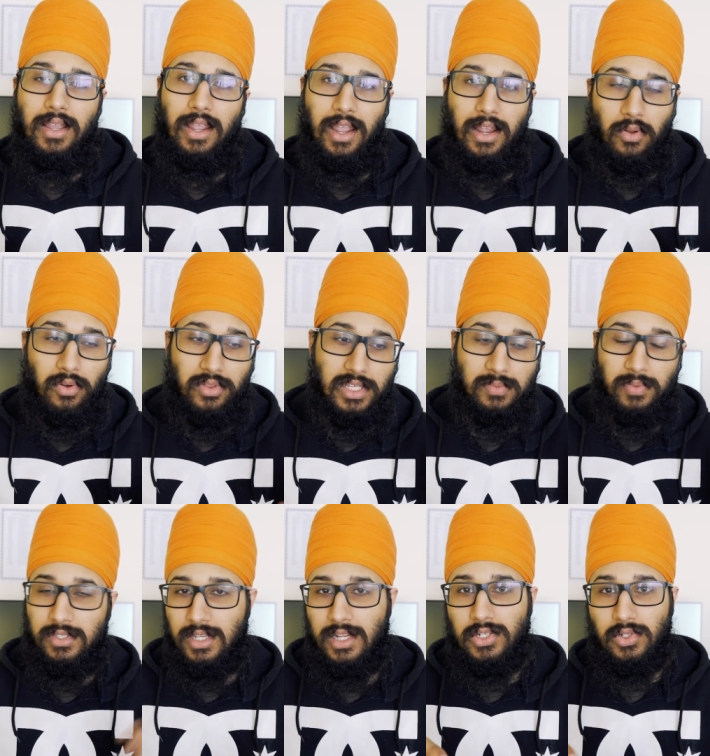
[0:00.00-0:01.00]
and all these
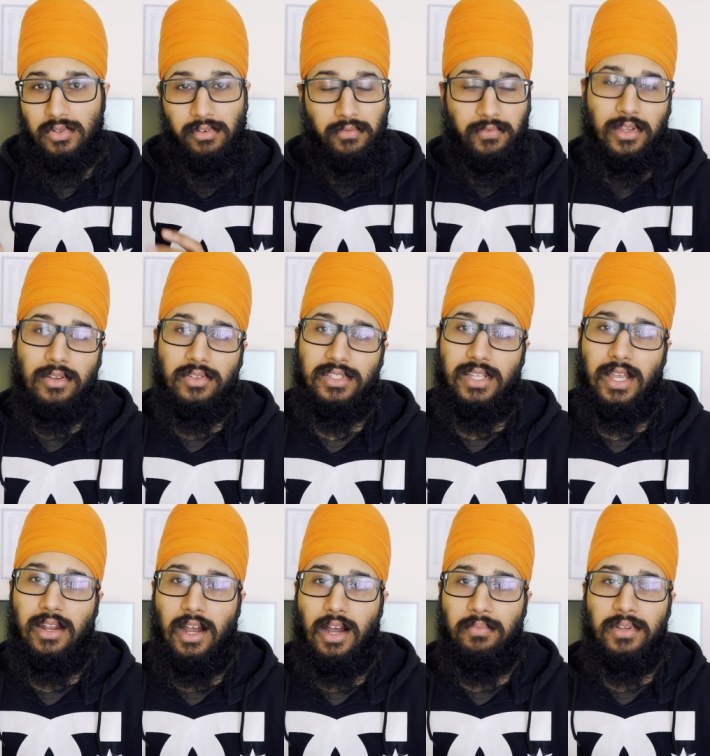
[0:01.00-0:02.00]
potential reveals
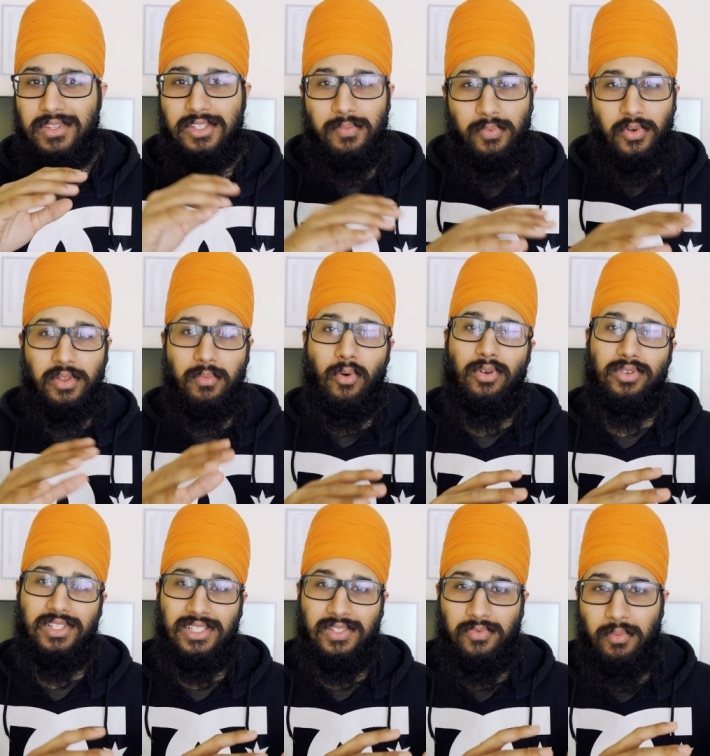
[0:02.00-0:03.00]
set up to pull them all
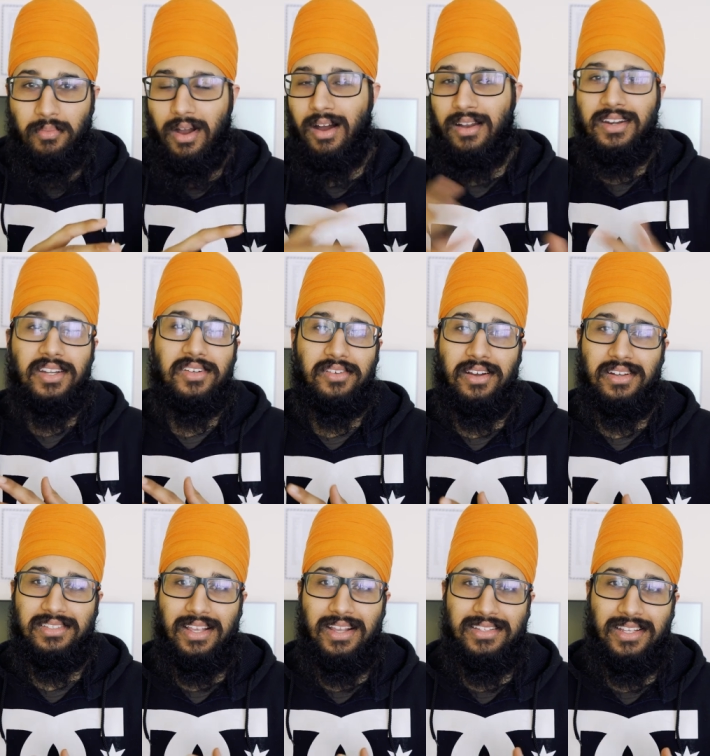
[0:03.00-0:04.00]
just from under
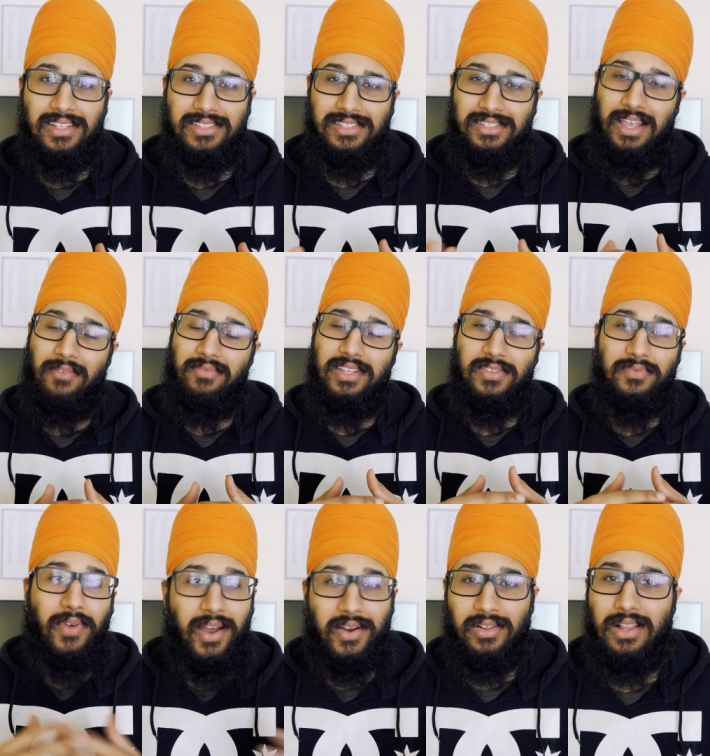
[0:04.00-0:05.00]
us and then just have this
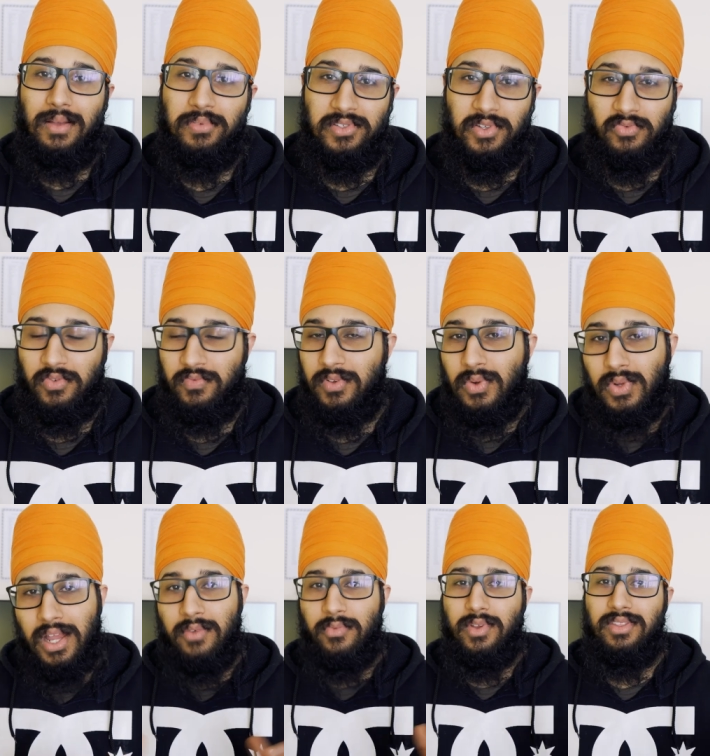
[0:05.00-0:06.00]
final episode reveal
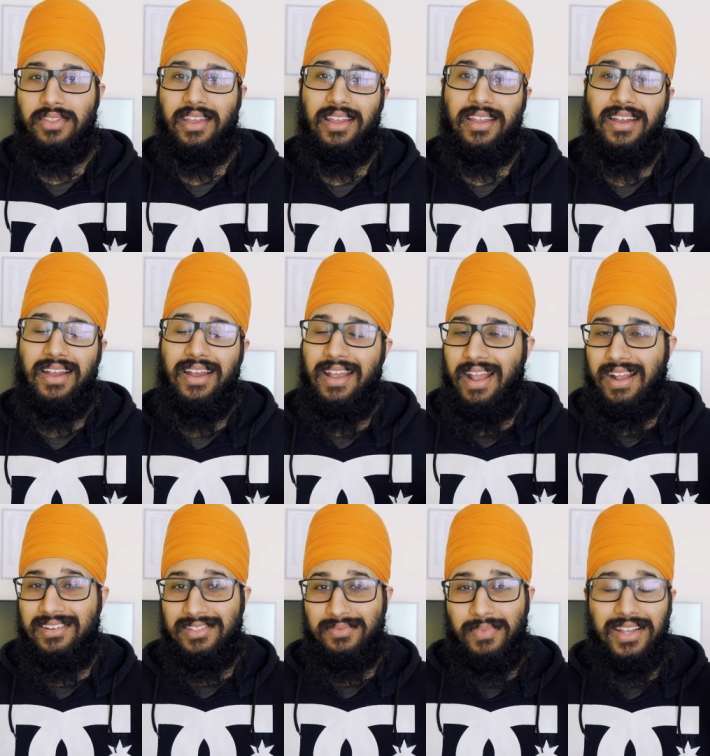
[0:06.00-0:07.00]
everything
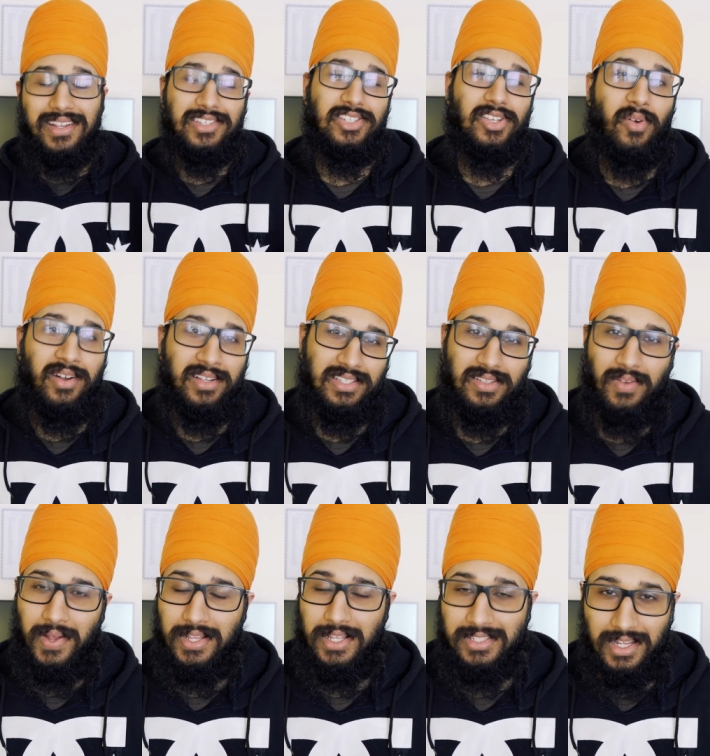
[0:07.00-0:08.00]
and just make it so
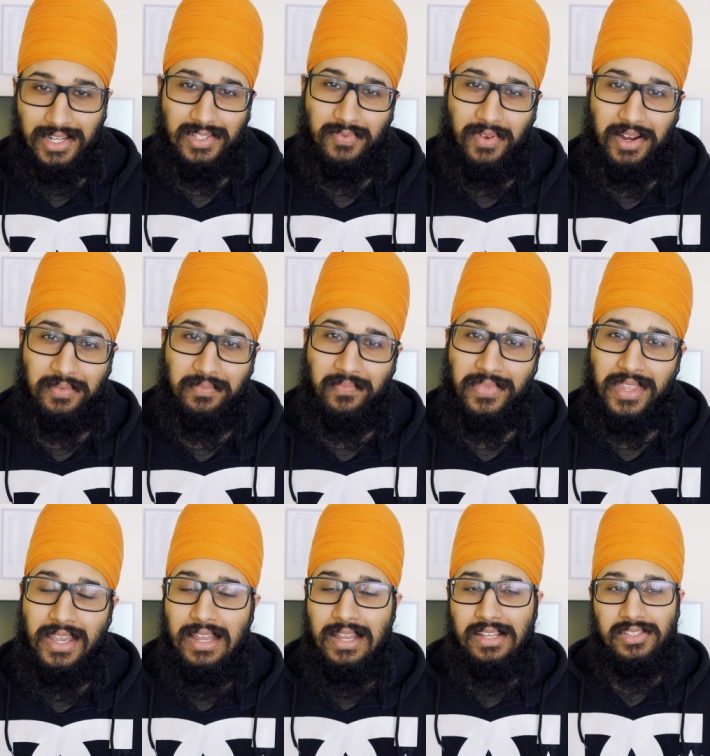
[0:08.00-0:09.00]
unsatisfying.
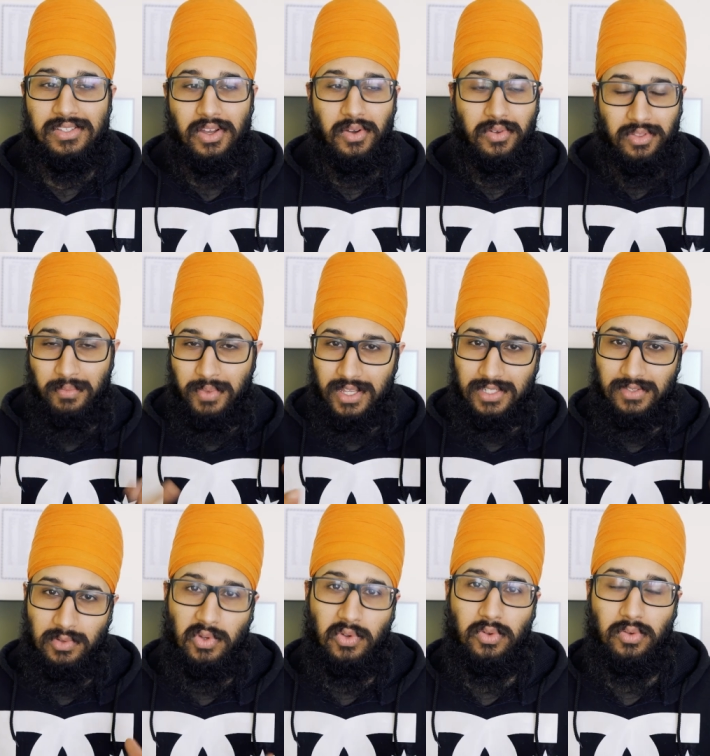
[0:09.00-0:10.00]
So the biggest
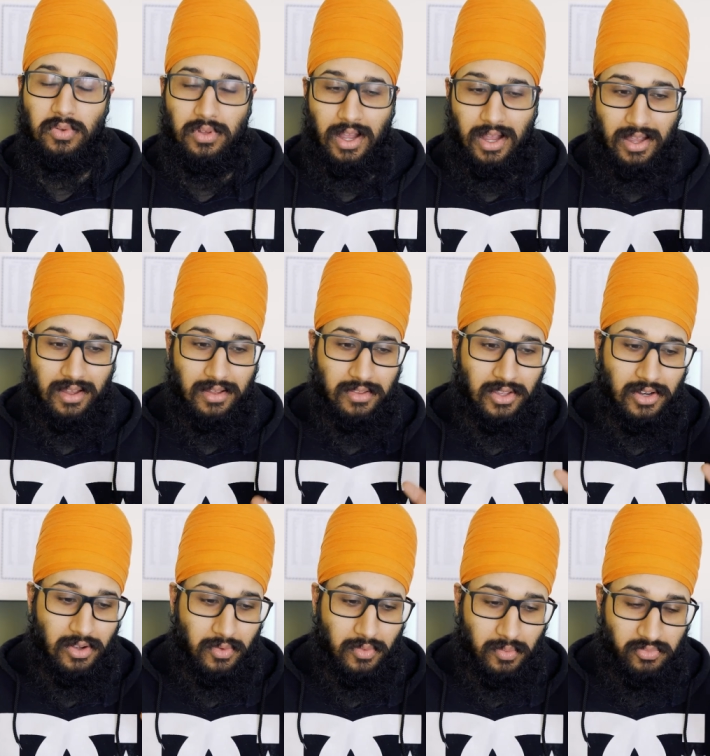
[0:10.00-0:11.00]
few,
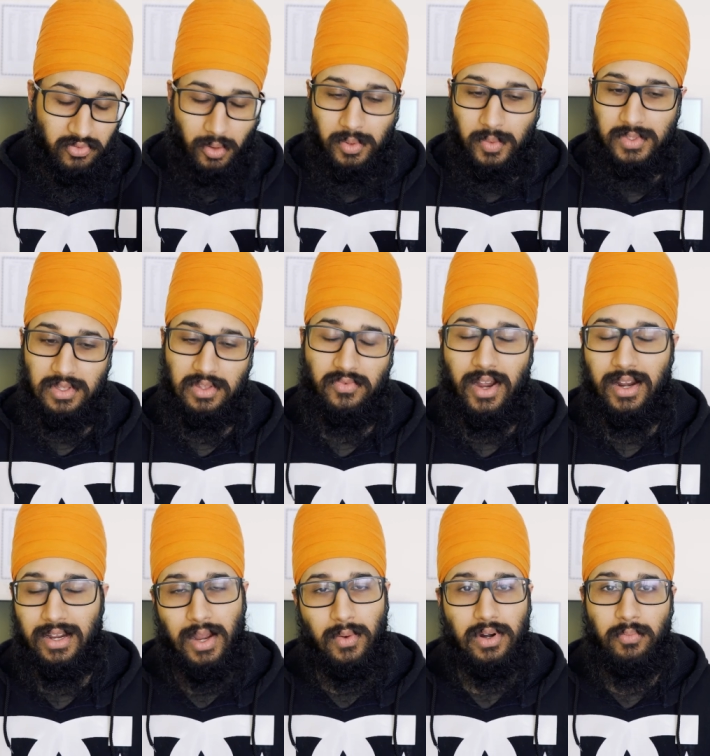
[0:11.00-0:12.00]
problems in the
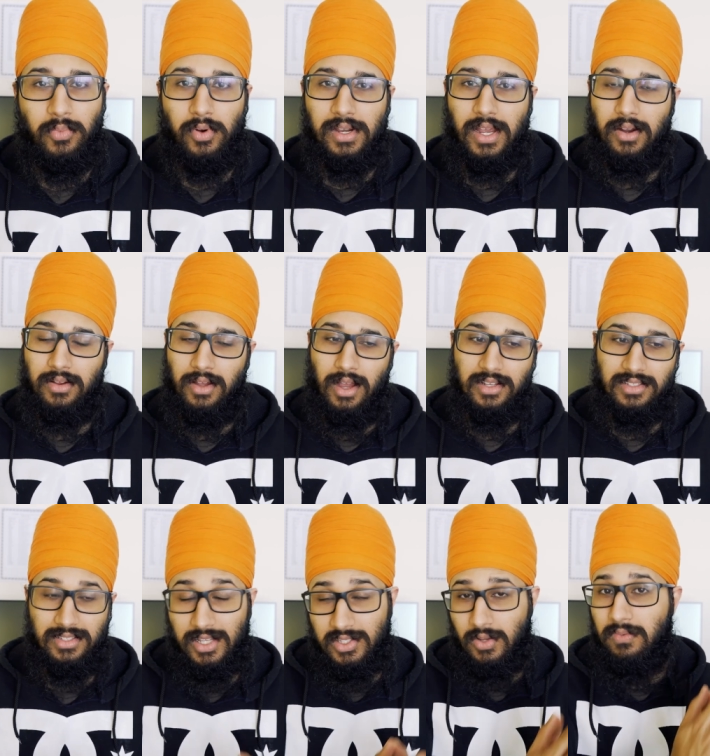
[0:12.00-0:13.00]
writing I want to point out
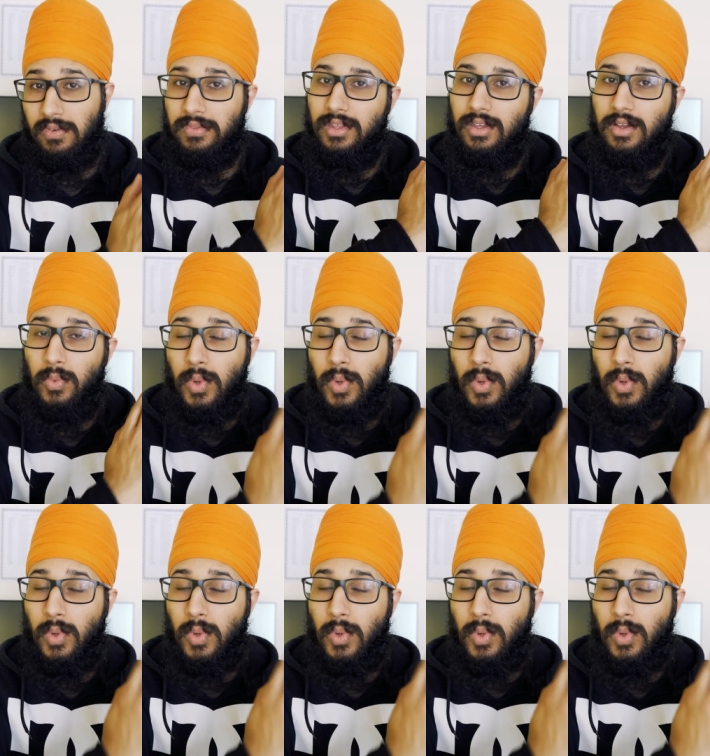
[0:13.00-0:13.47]
starts off with the